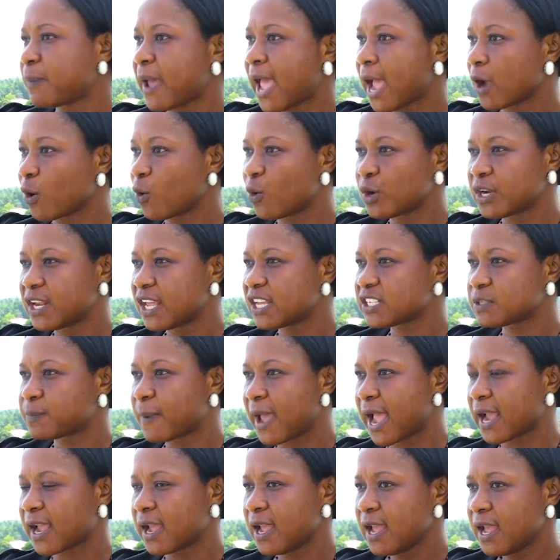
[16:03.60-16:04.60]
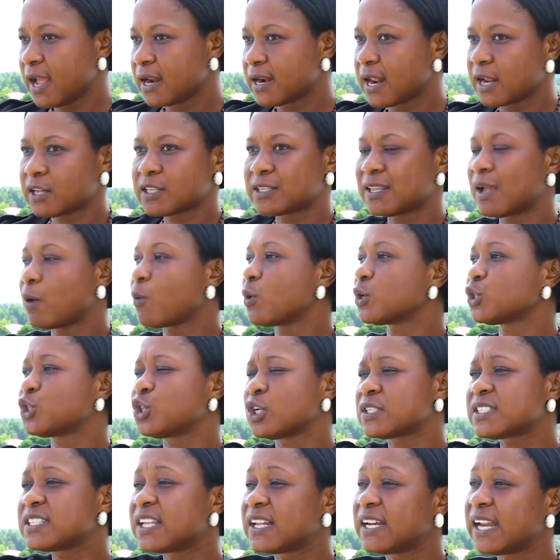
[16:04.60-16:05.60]
back or days back, that was
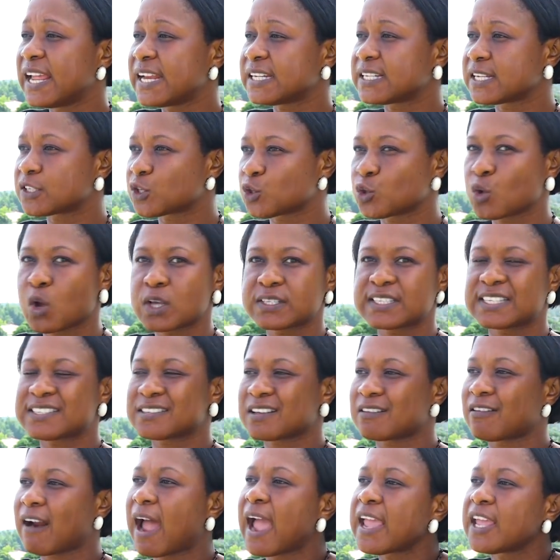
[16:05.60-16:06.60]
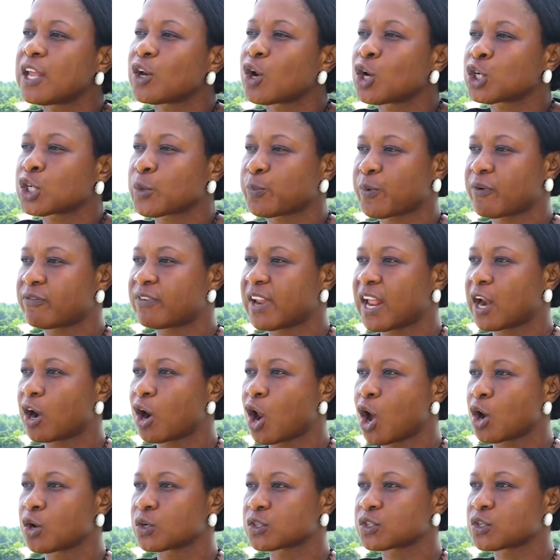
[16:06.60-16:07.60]
just the latest. Nurses crying on top of their
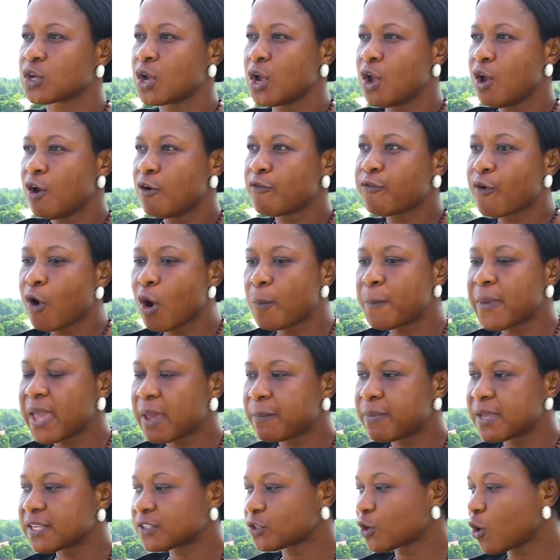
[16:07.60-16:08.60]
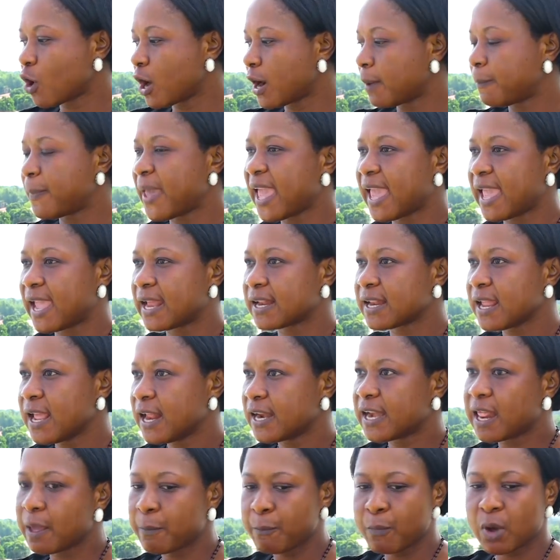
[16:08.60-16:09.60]
lungs. 4 babies on a bed.
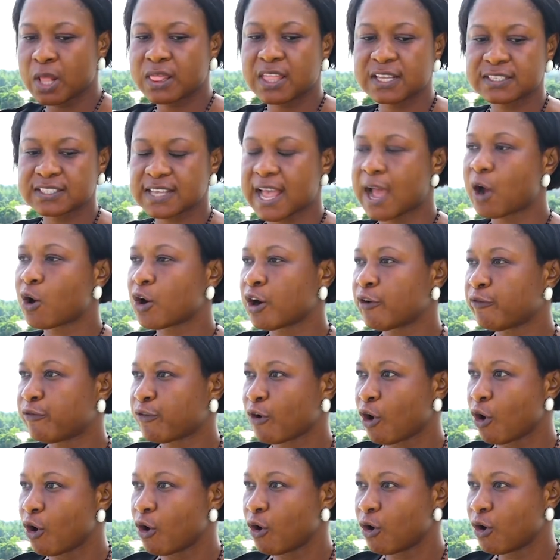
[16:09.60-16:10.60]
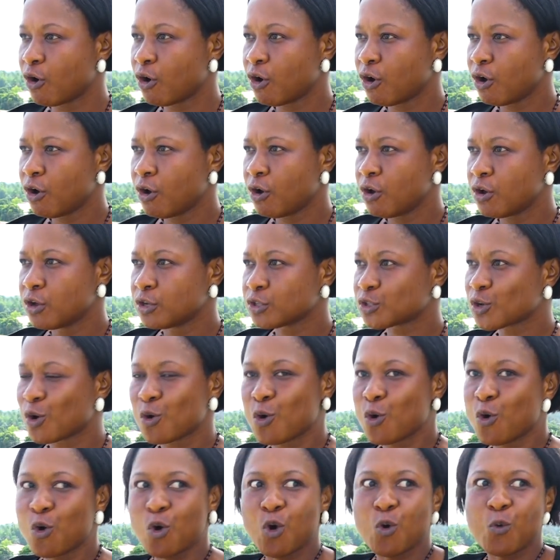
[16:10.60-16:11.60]
Their mothers are on the floor.
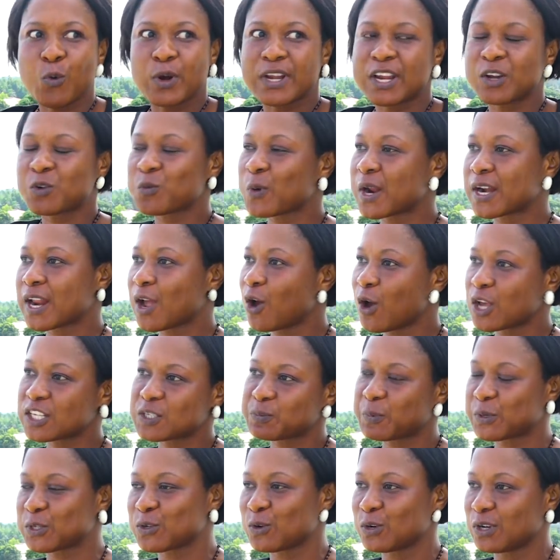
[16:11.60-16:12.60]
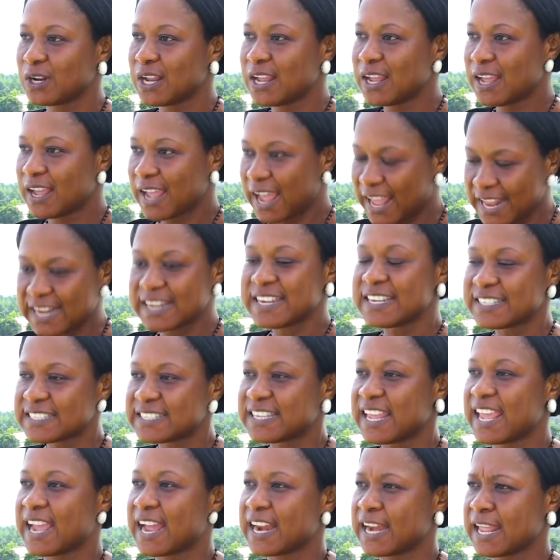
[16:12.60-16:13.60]
So who wouldn't want a hospital in this
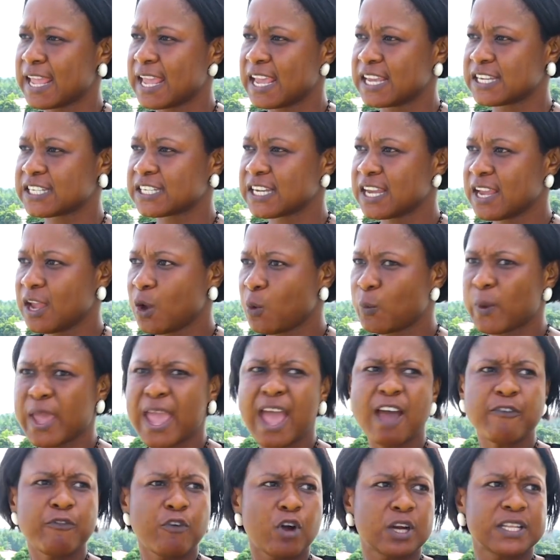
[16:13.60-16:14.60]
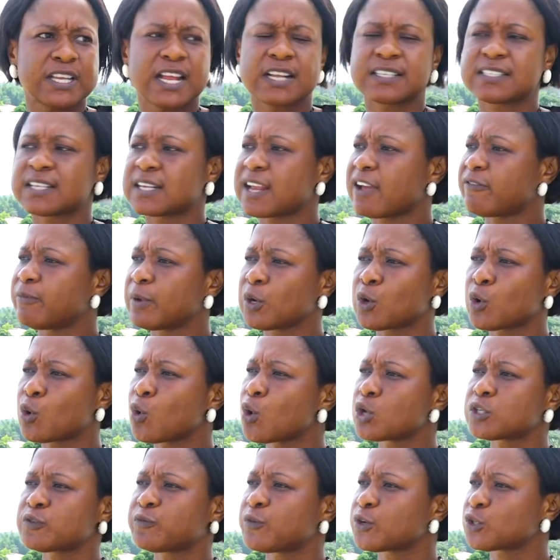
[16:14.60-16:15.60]
day and age? We have hotels that have been
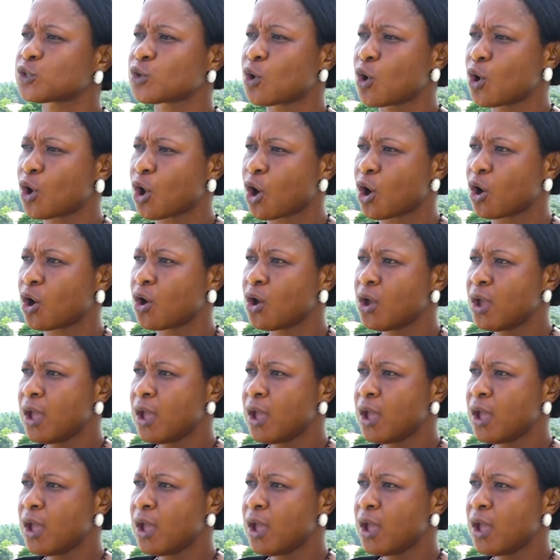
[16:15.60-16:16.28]
closed for so long,